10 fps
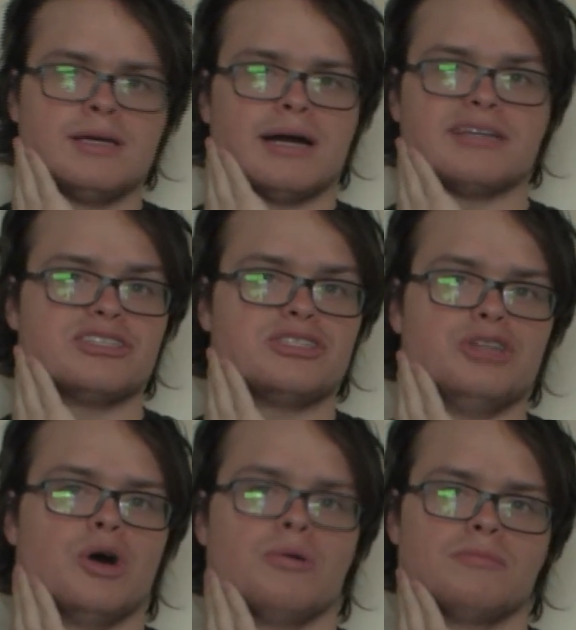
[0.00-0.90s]
I just
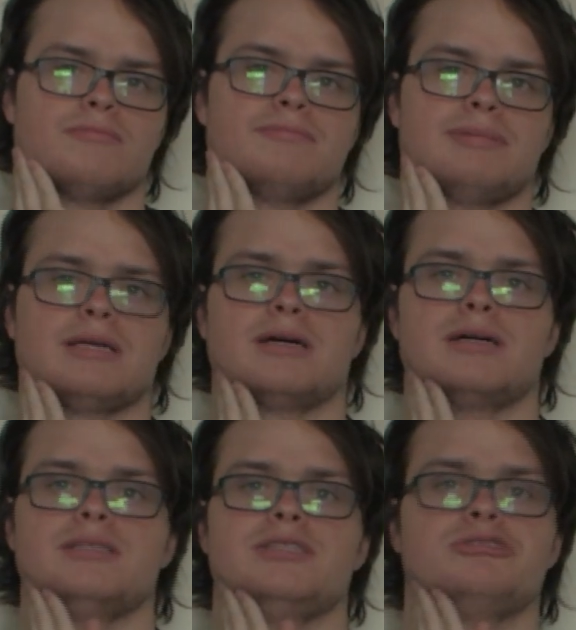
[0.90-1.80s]
don't,
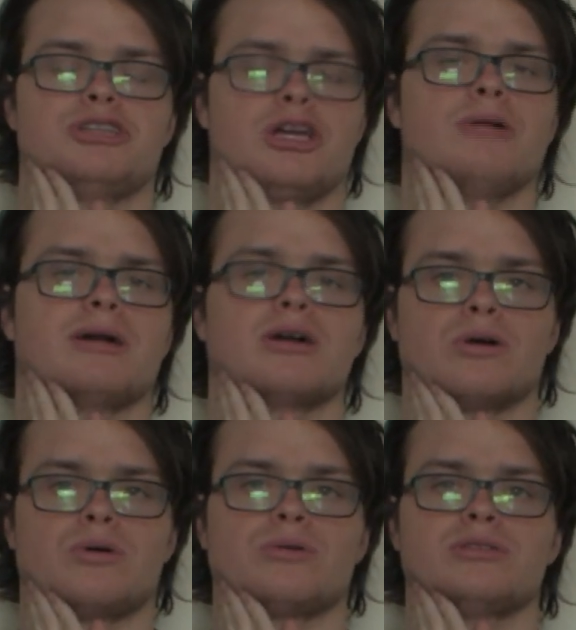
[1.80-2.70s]
because you should go in
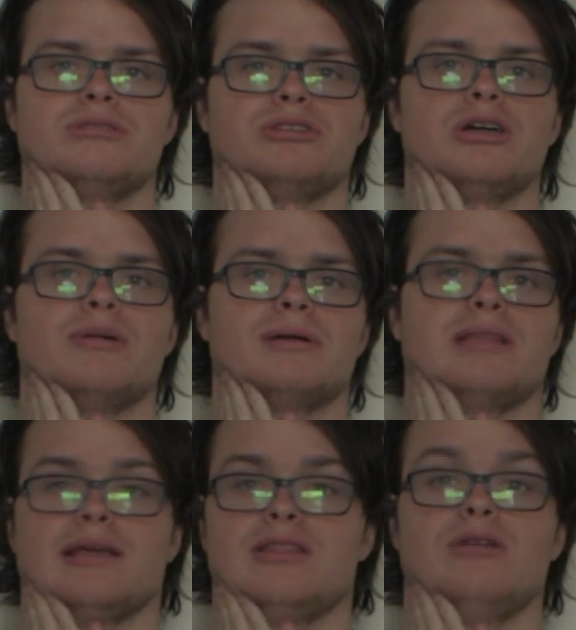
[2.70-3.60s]
cold. You should go in
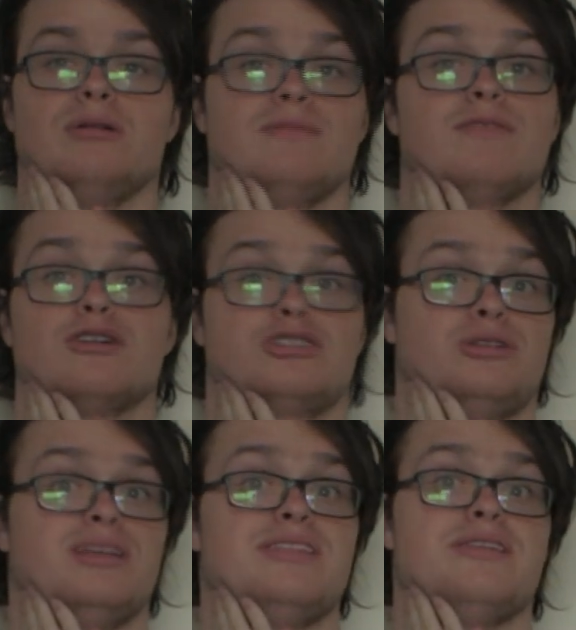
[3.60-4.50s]
like knowing
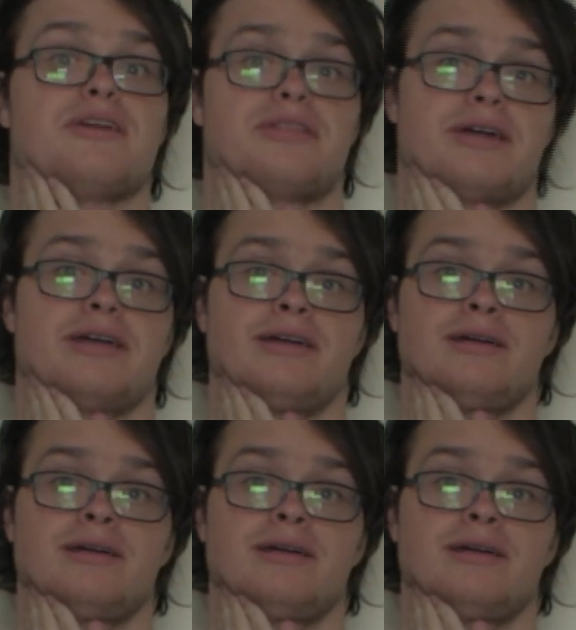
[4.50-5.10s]
virtually nothing,